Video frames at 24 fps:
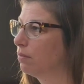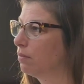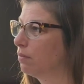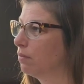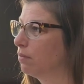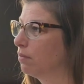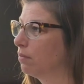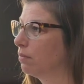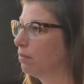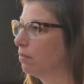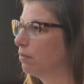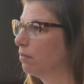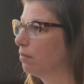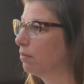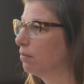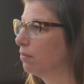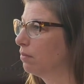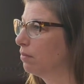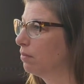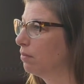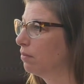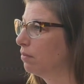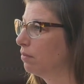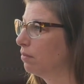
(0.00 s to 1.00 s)

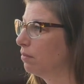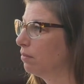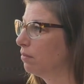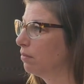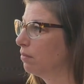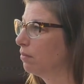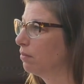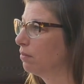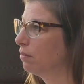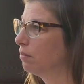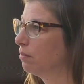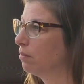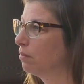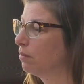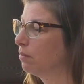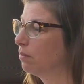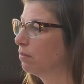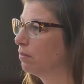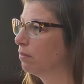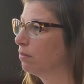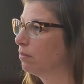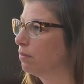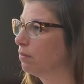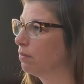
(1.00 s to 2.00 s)

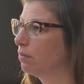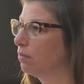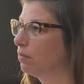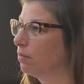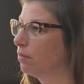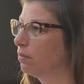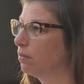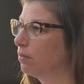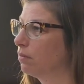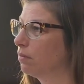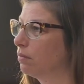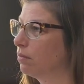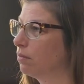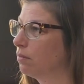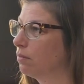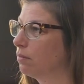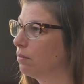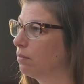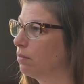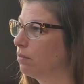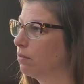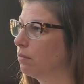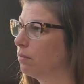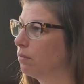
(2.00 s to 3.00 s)

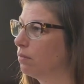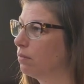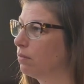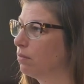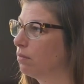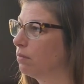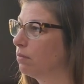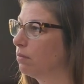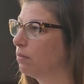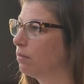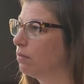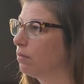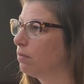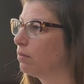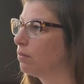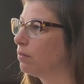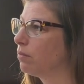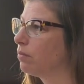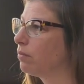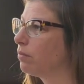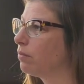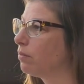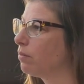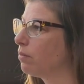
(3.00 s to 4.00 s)

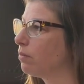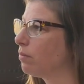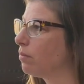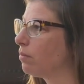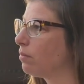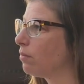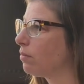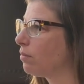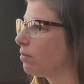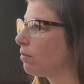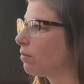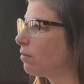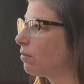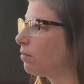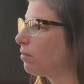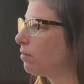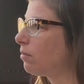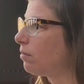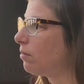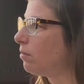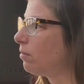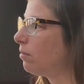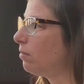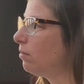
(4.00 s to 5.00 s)

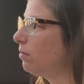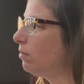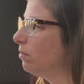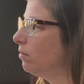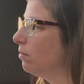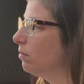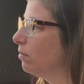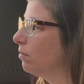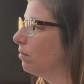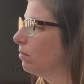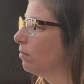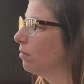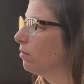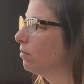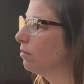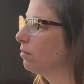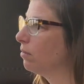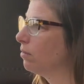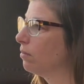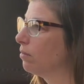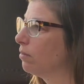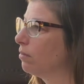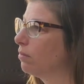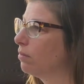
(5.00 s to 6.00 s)

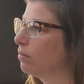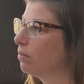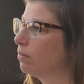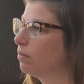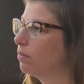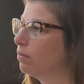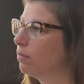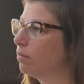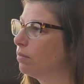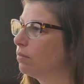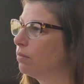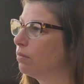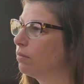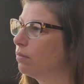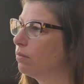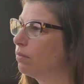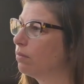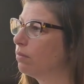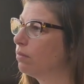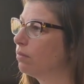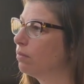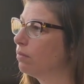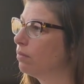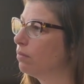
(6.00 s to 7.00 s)

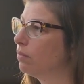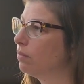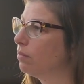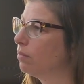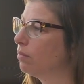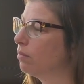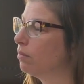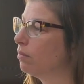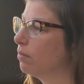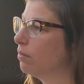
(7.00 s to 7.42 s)
(not speaking)